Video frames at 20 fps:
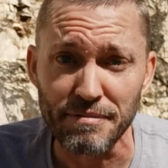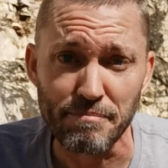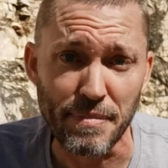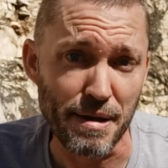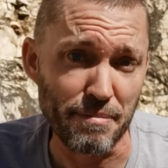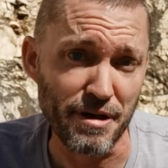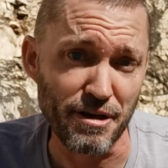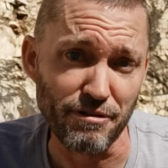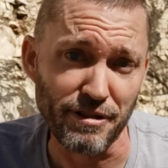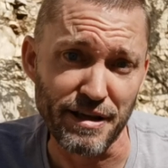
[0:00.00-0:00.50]

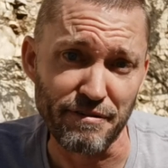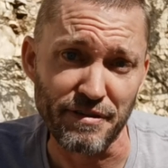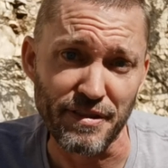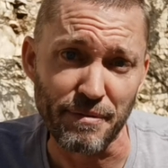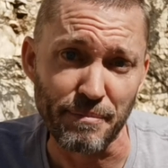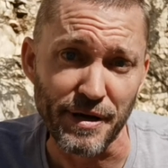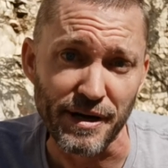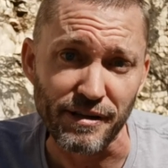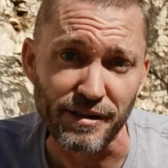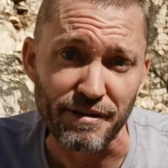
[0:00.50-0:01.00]
maybe you live in
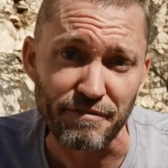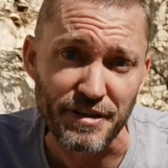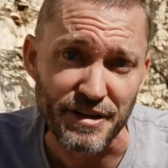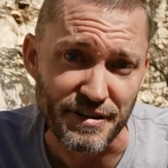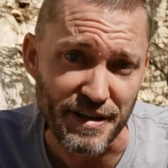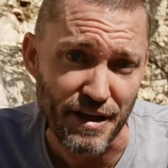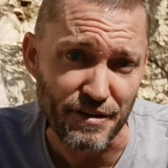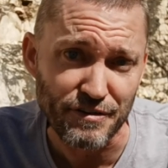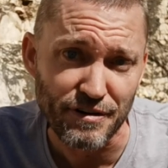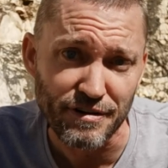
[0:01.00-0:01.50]
the middle of the
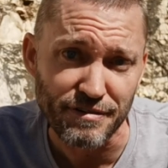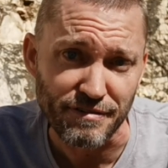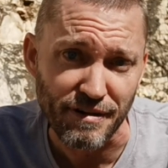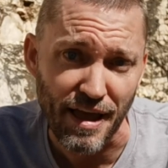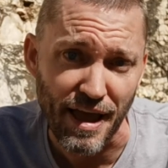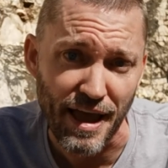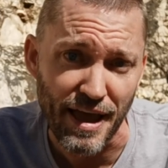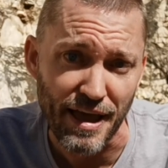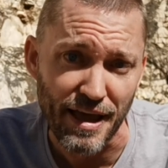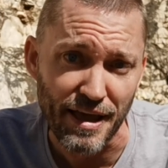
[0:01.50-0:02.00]
desert
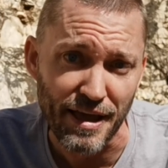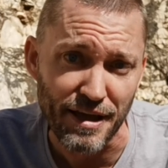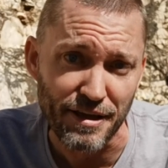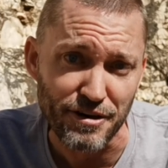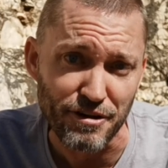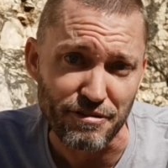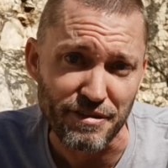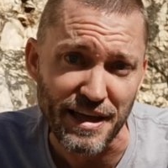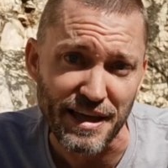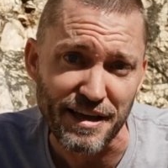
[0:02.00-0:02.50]

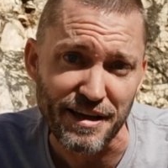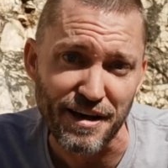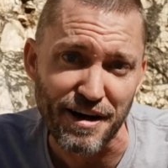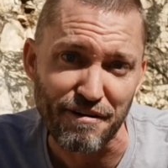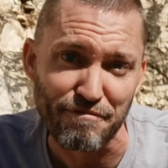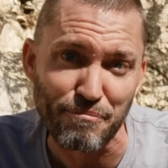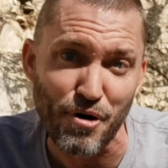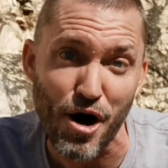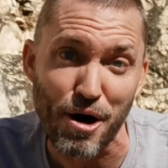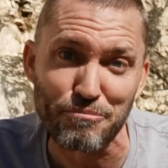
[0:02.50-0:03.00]
and you think
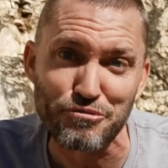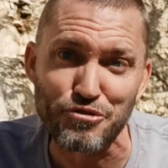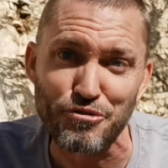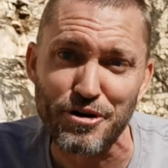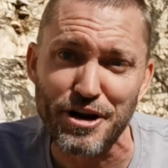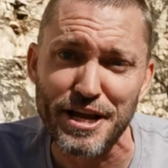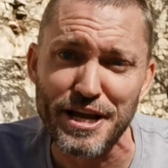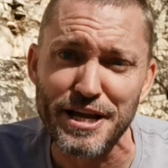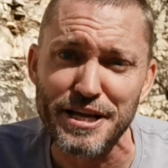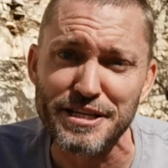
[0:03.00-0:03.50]
of palm
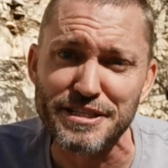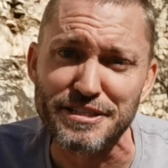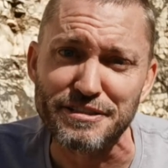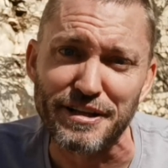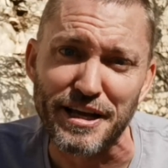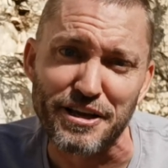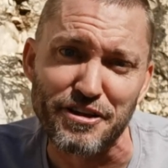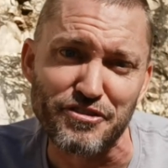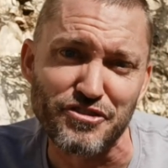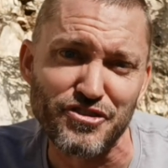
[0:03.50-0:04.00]
trees
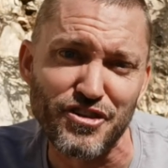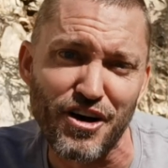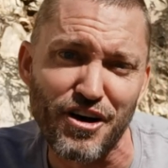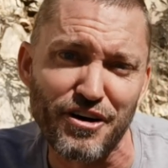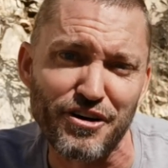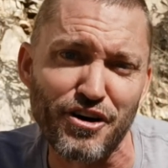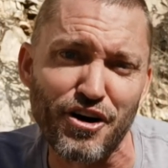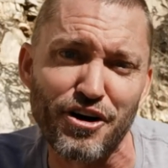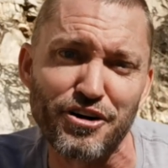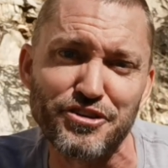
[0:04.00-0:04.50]
like you
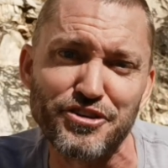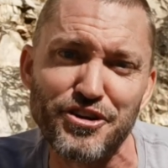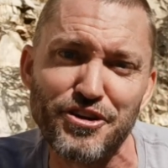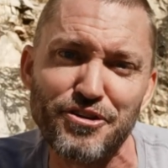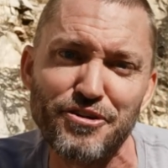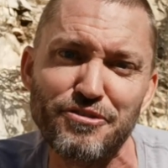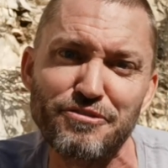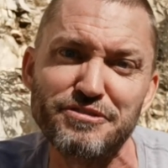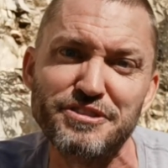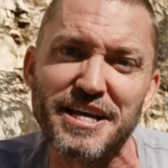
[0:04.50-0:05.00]
saw in
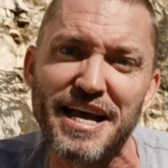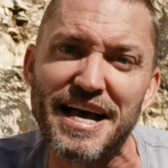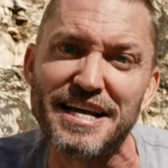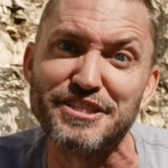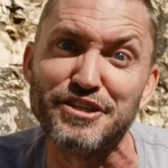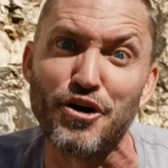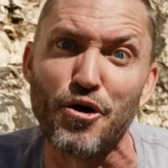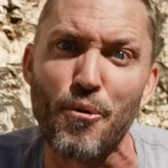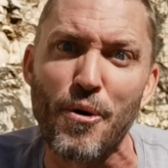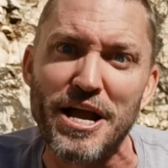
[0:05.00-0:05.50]
cartoons
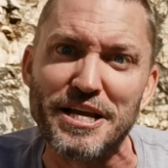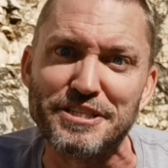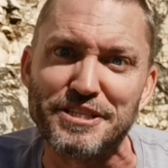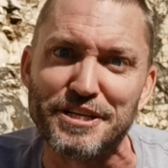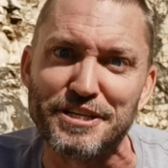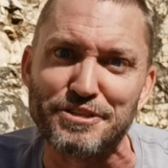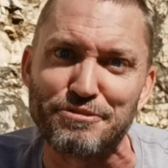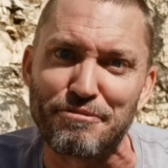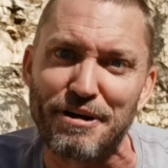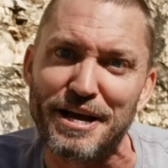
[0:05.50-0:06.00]
as an
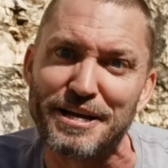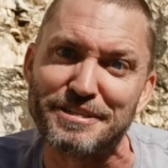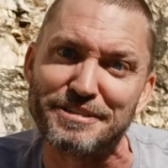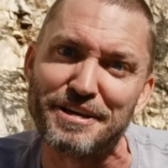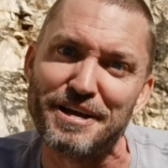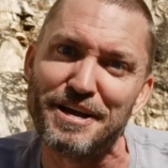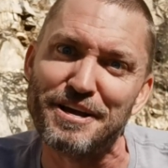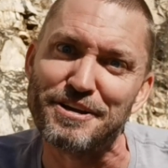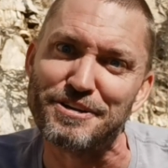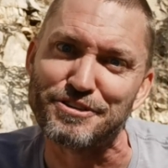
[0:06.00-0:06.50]
oasis,
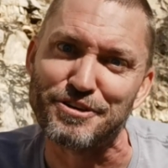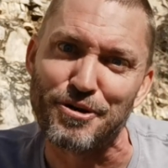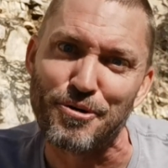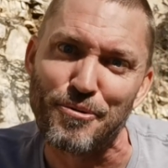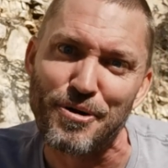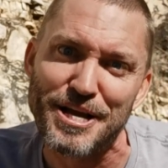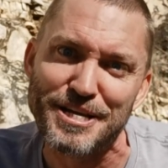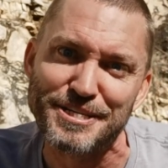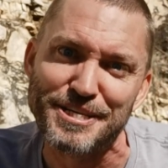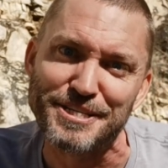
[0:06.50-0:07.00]
right? There's an
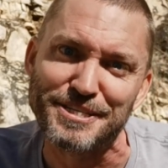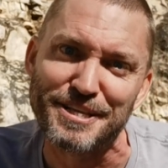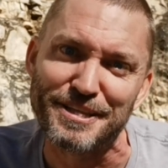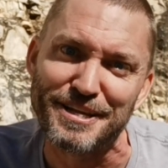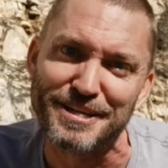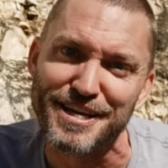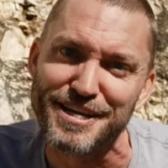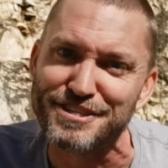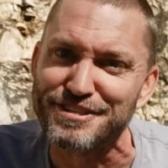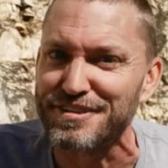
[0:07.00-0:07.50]
oasis in
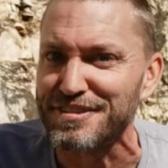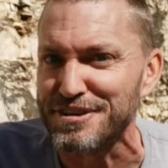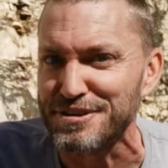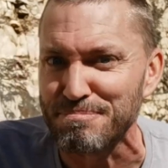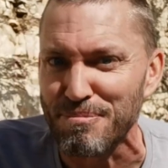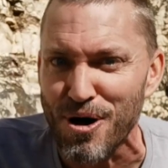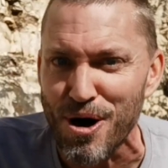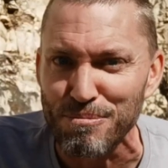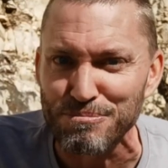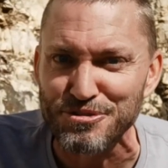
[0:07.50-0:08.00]
the desert and
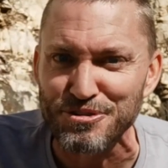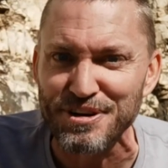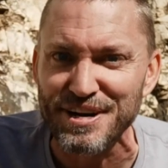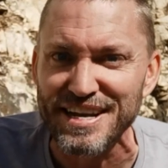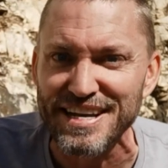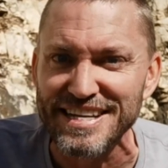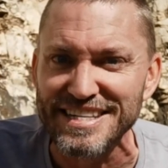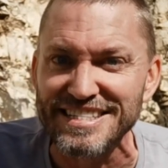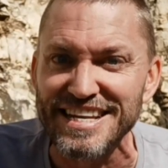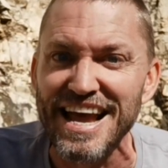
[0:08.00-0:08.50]
there's palm
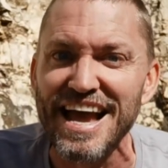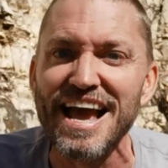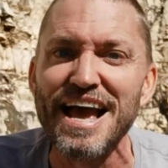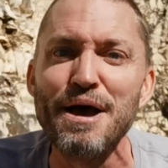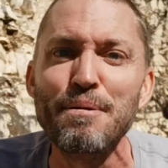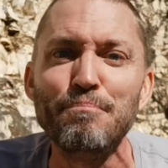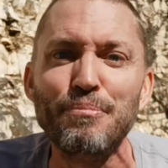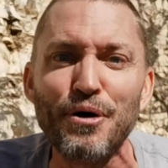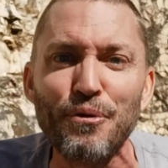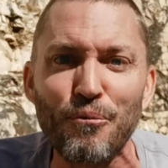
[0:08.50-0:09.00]
trees.
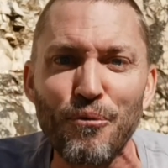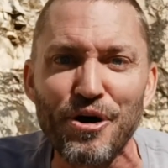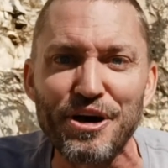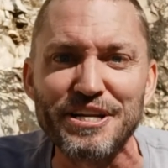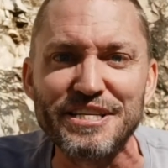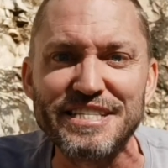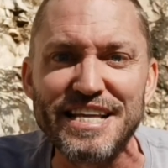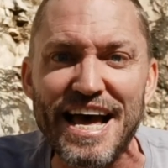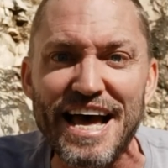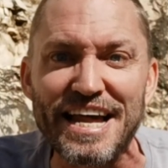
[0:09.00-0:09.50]
But
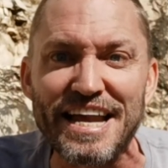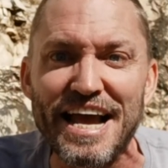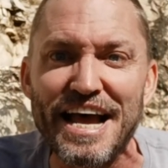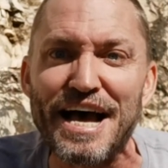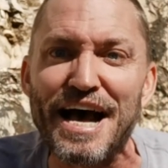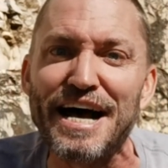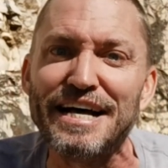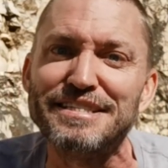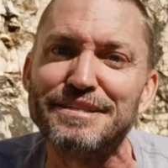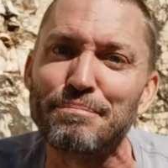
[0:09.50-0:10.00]
what is that?
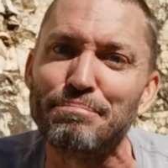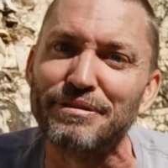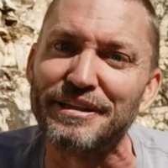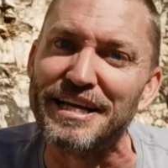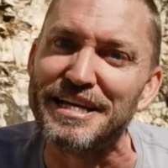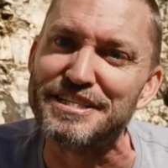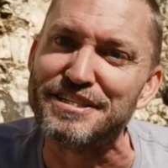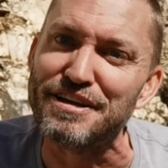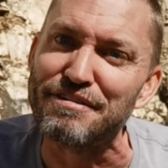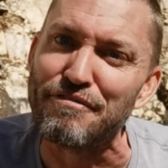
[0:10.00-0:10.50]
That's a
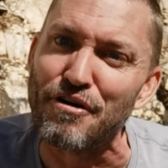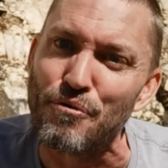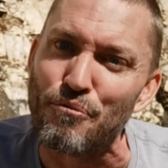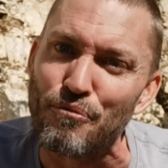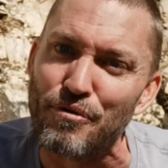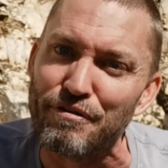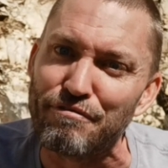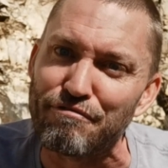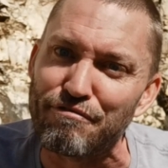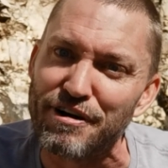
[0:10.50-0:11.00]
place of
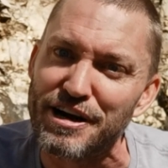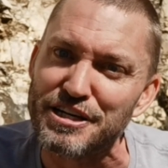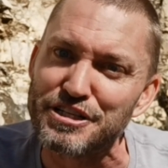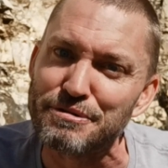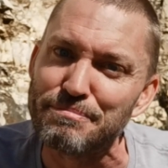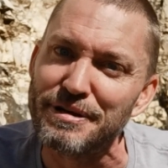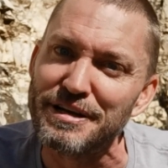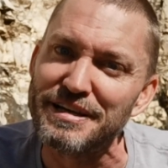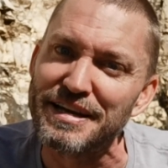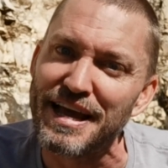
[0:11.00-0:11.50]

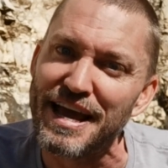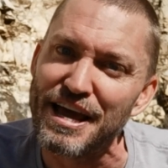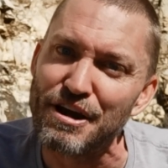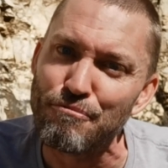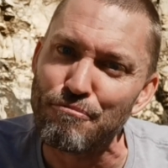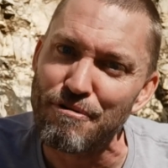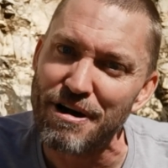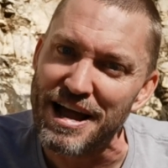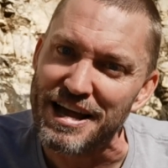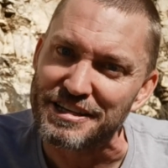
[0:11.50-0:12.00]
refreshment
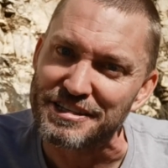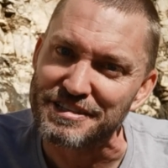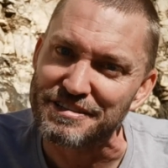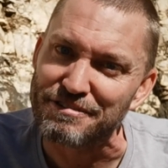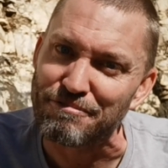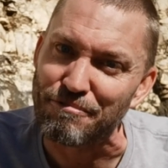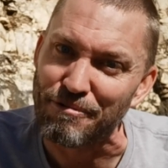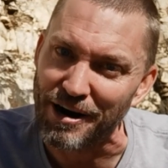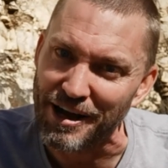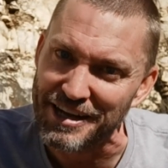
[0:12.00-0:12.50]
and
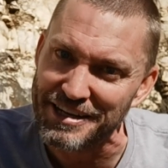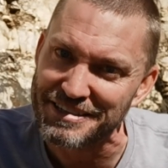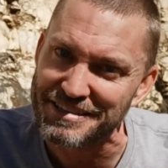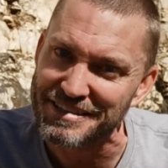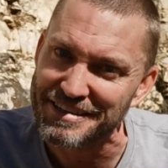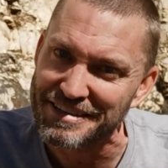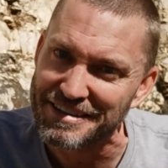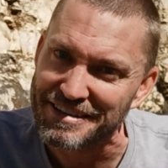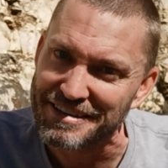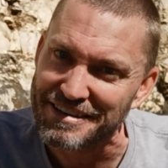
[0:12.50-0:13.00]
rest, right?